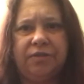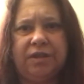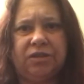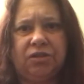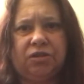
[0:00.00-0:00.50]

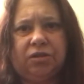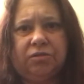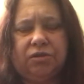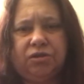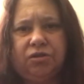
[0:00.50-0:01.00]
this
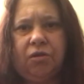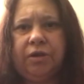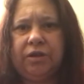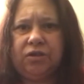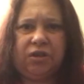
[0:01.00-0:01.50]
side,
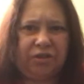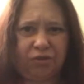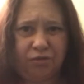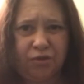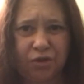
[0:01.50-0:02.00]
because I
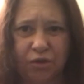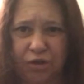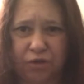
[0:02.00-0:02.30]
sort of